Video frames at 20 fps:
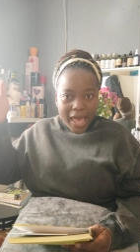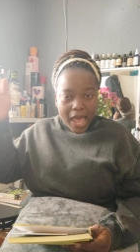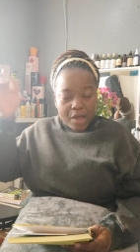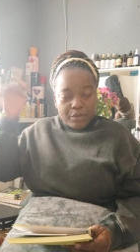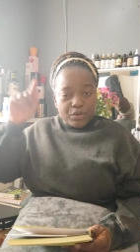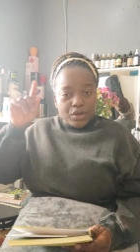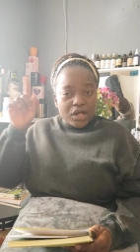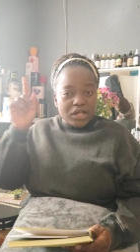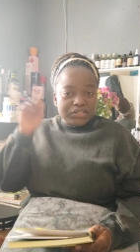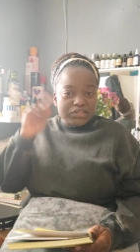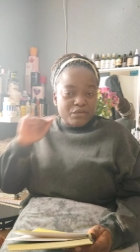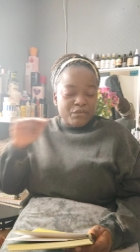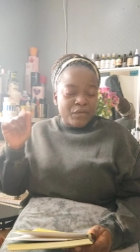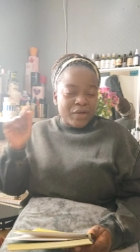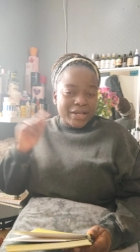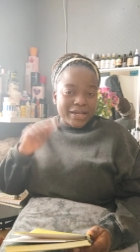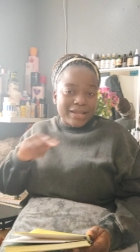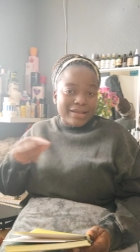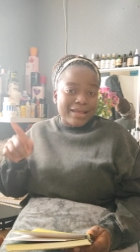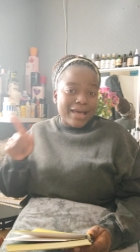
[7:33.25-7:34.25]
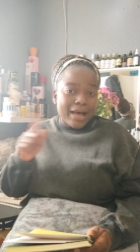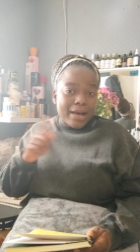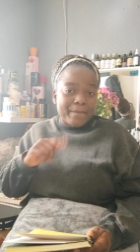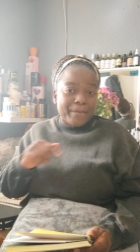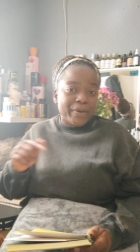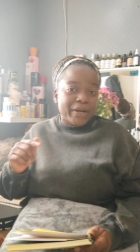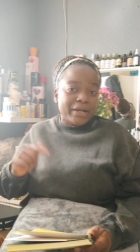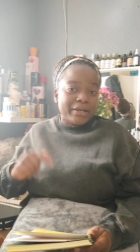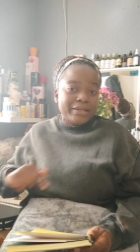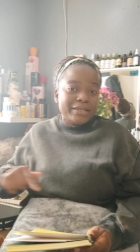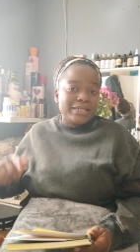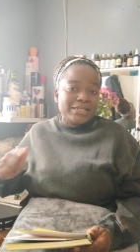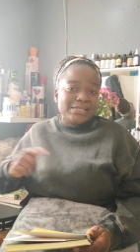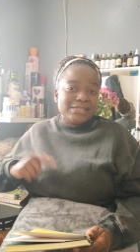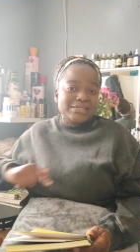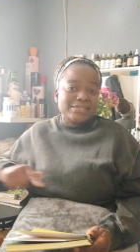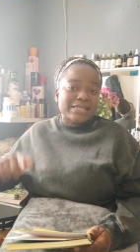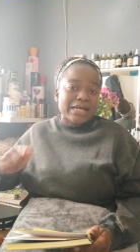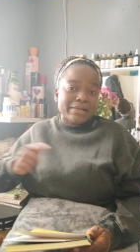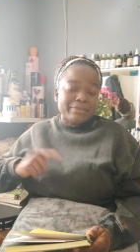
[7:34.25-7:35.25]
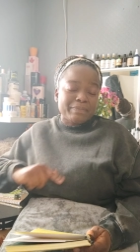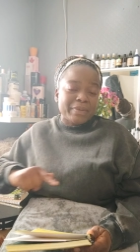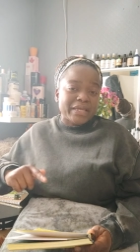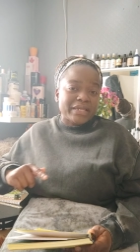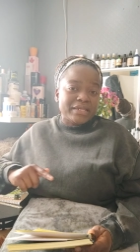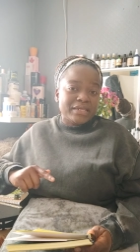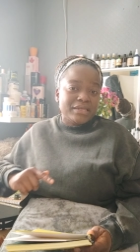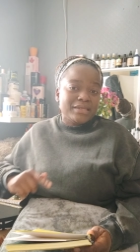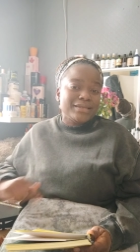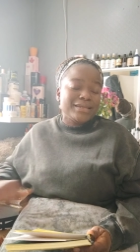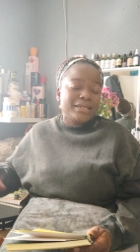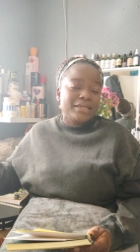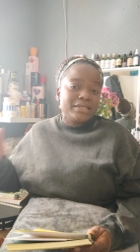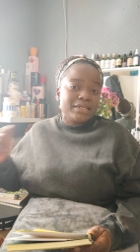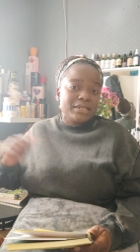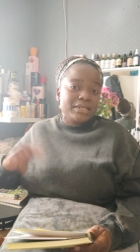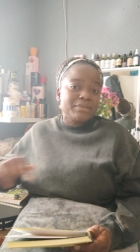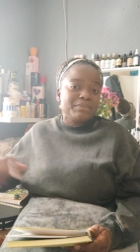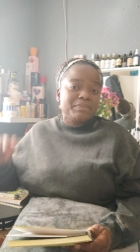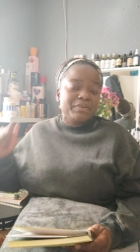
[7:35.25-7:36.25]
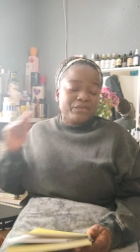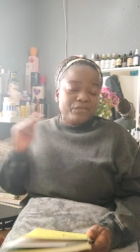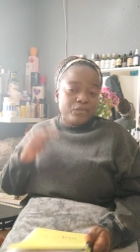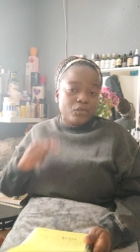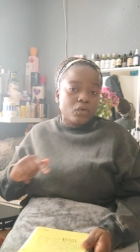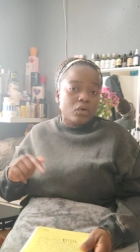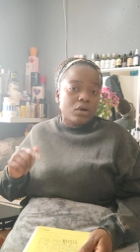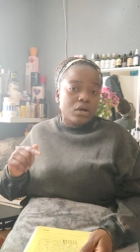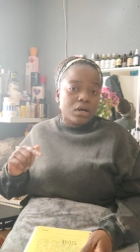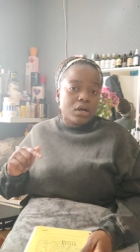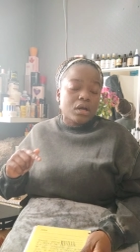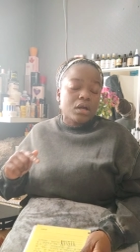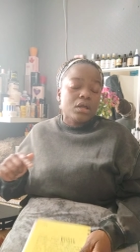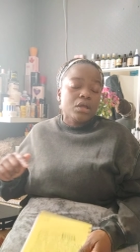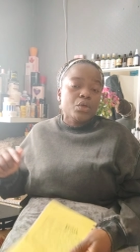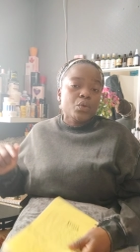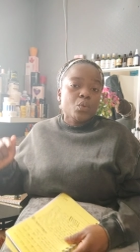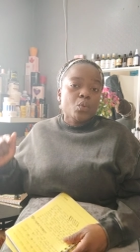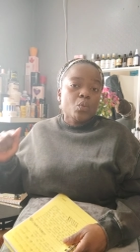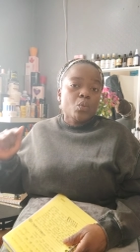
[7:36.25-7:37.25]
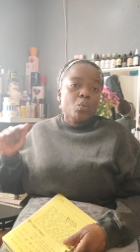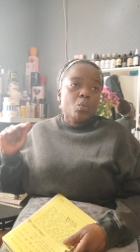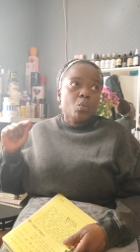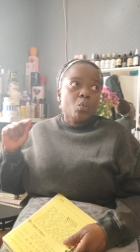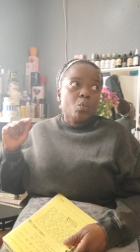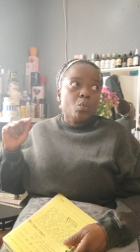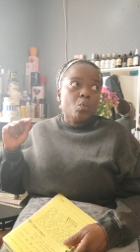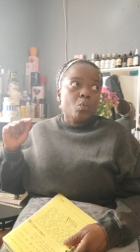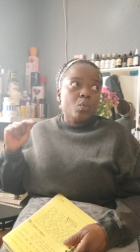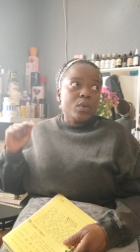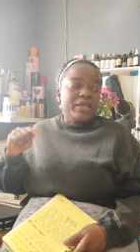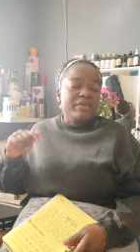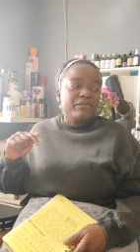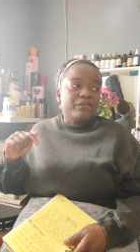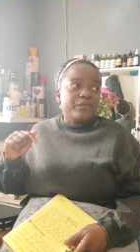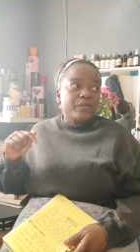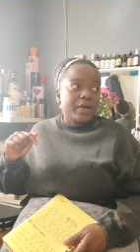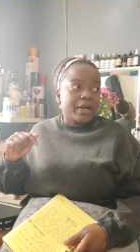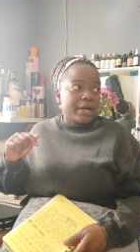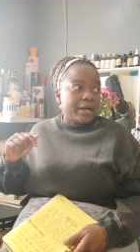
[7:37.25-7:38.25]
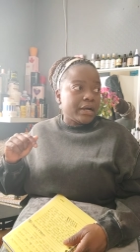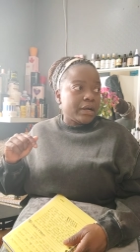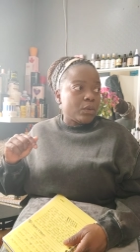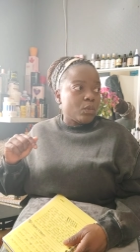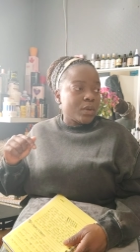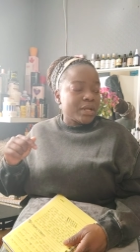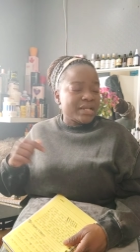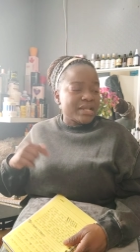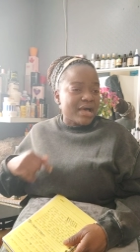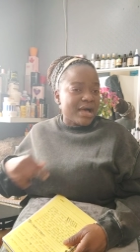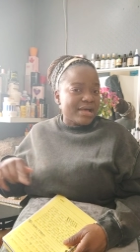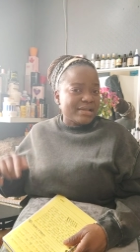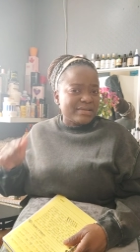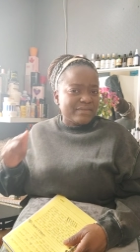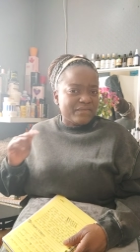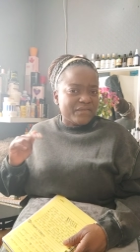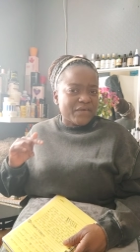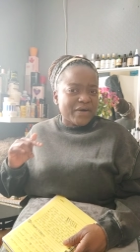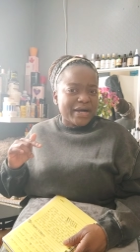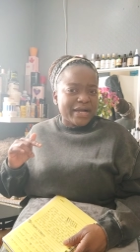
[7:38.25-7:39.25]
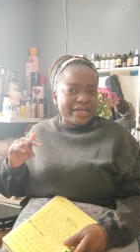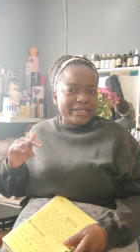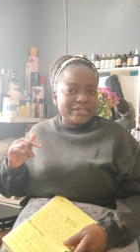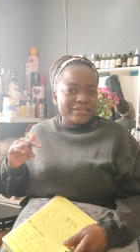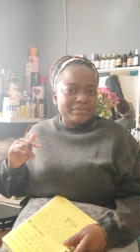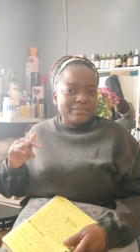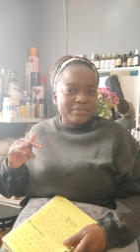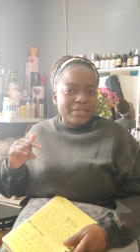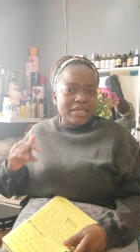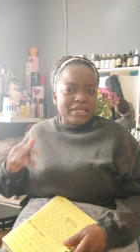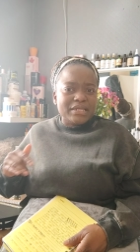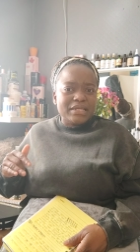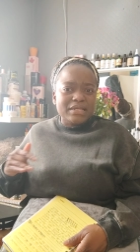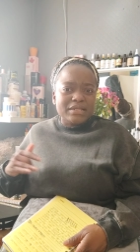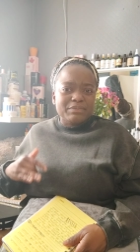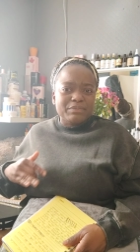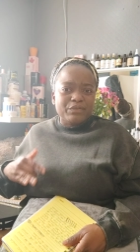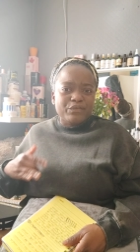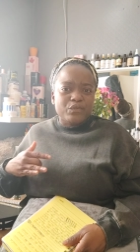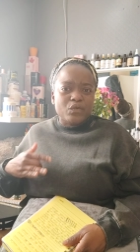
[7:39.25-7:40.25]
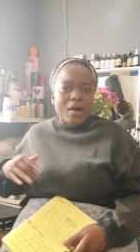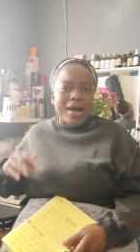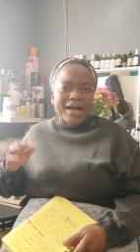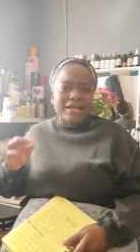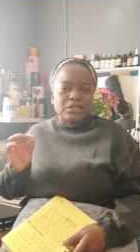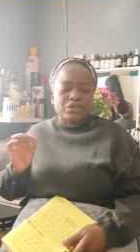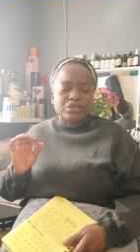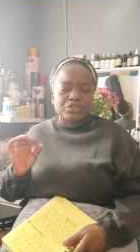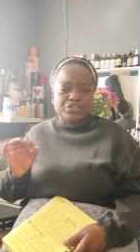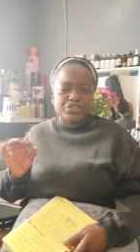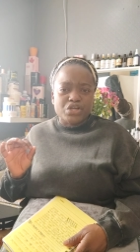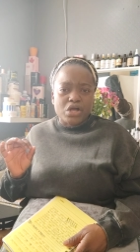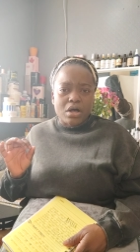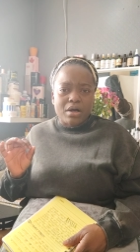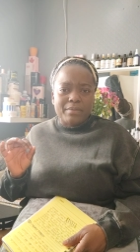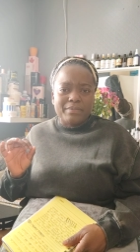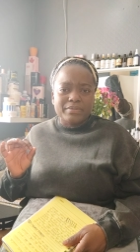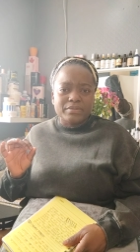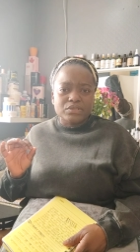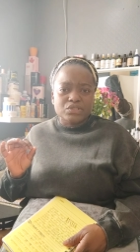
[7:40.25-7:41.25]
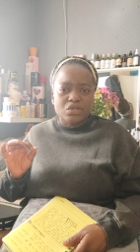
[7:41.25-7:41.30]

And we also found out that apparently he's that petty. He did it before with uh, when they had a fight. He did it before at her job.